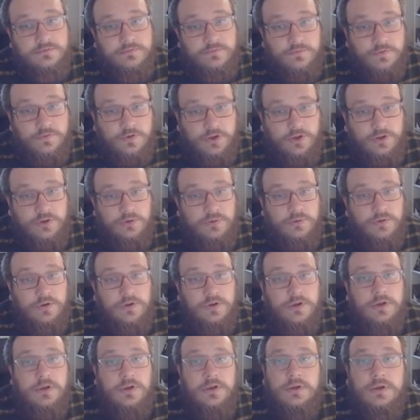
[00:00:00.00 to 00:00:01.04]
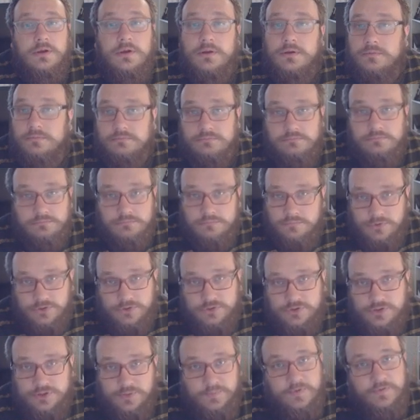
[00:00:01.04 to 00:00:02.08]
view, you
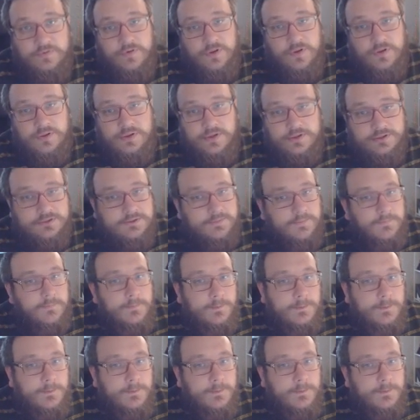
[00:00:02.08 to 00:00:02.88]
simplify things.